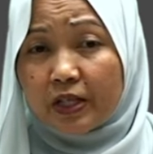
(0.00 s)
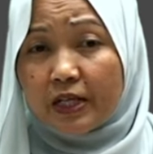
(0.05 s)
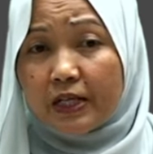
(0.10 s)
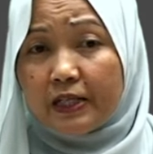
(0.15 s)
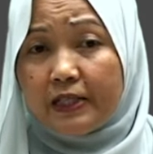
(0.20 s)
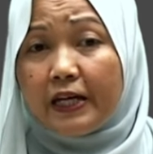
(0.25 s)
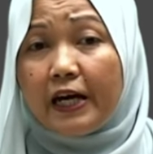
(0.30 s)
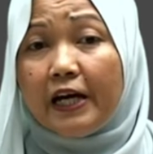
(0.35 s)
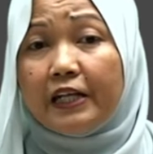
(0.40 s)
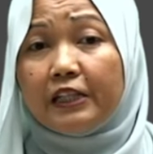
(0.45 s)

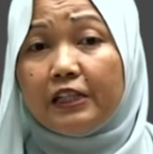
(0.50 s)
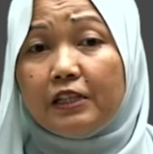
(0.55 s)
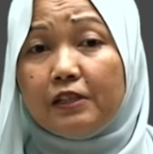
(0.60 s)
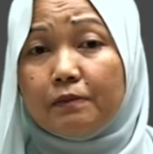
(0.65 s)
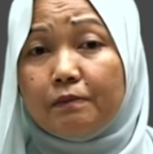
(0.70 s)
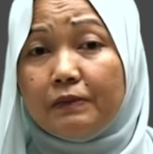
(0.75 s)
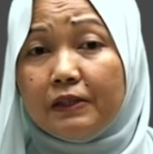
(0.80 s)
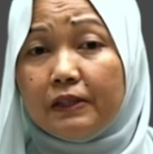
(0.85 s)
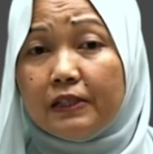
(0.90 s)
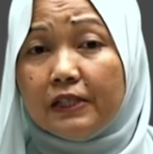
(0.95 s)
The heritage
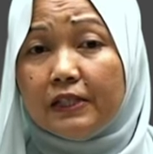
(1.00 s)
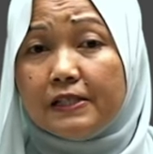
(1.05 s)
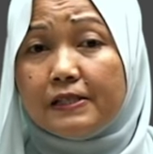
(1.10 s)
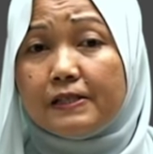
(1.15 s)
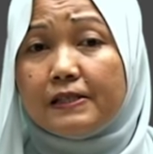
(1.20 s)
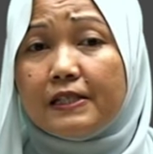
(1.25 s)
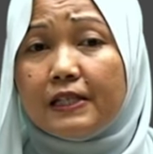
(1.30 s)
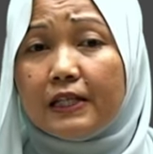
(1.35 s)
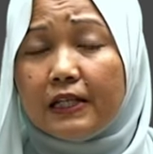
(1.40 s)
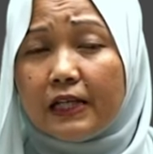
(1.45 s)
building is
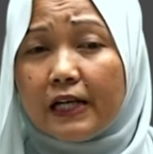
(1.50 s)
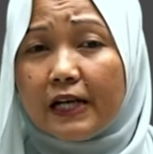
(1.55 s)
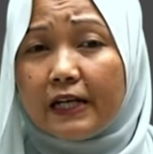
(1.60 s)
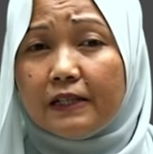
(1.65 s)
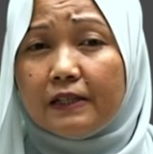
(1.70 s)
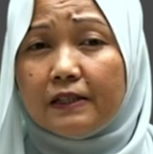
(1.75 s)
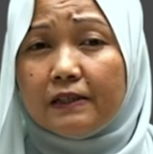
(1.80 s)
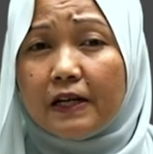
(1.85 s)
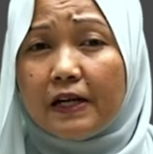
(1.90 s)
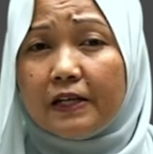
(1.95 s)
declared
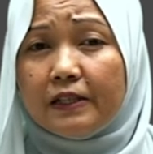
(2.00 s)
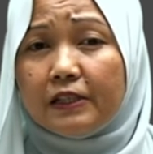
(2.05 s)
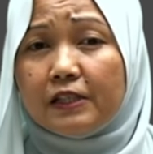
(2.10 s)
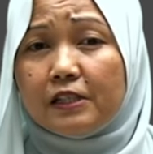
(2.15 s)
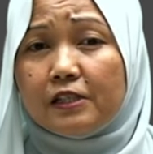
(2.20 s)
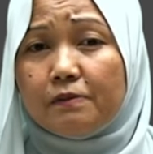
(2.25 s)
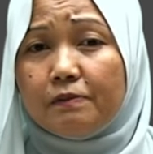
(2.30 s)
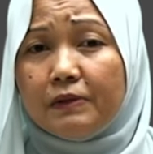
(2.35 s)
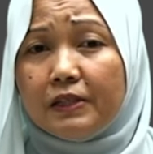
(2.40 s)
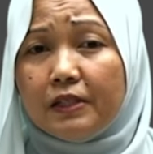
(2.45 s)
a
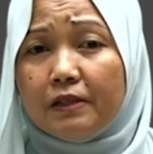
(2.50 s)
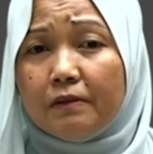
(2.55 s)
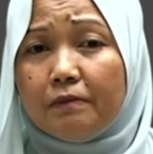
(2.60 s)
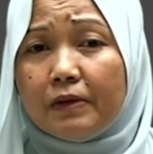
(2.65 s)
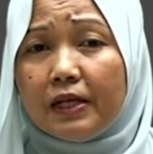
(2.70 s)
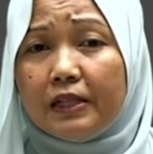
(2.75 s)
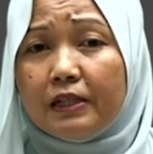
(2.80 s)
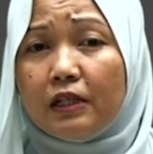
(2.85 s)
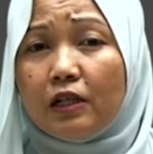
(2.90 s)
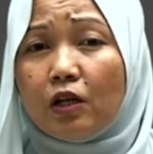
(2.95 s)
heritage building by
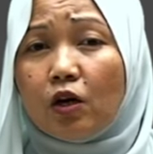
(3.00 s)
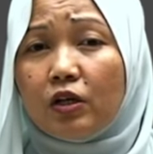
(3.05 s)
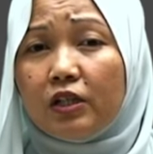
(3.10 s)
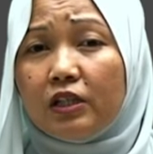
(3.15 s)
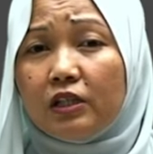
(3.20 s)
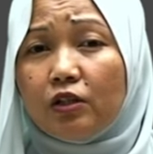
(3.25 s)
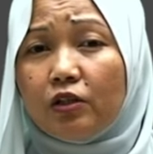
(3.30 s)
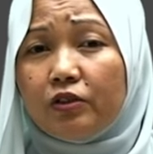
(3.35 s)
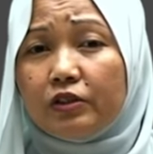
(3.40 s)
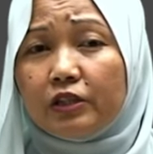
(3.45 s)
the local
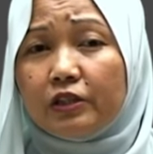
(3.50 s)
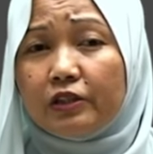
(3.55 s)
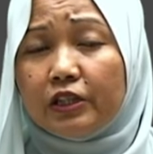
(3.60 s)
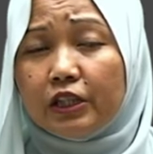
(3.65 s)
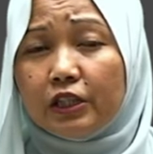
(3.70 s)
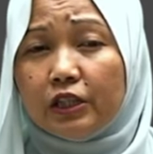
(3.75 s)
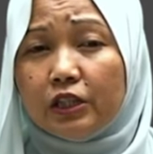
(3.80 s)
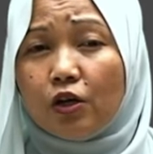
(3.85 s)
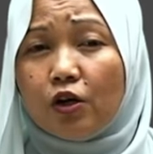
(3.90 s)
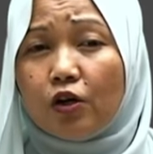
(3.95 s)

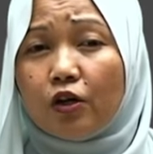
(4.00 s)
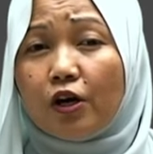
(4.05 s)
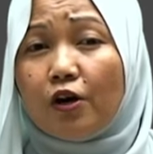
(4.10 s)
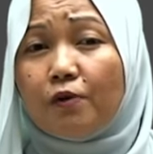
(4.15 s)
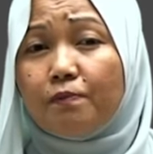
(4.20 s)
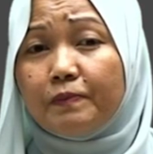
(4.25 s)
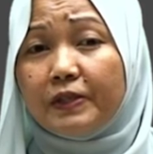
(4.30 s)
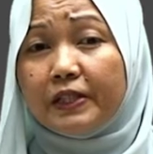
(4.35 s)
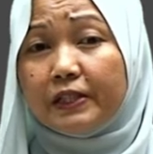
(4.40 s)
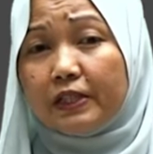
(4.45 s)
authority or
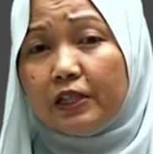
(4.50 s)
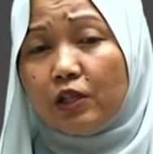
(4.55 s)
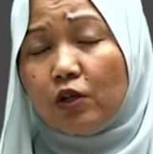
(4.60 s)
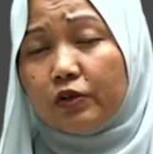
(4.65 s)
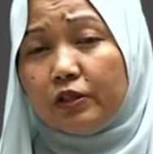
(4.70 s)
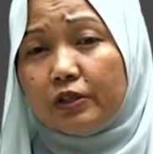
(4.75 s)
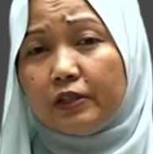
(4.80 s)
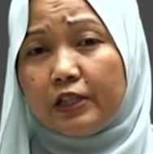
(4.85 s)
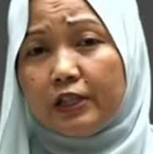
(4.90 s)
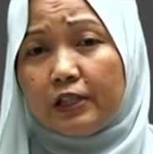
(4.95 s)
competent
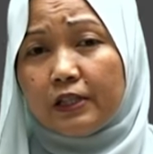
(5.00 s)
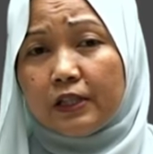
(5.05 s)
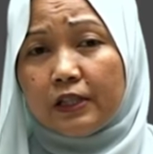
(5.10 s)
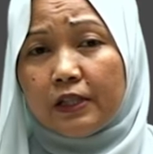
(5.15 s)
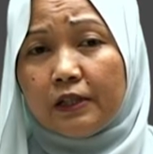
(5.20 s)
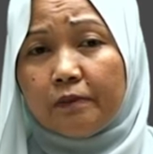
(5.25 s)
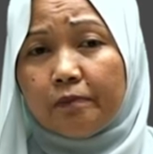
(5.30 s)
authority.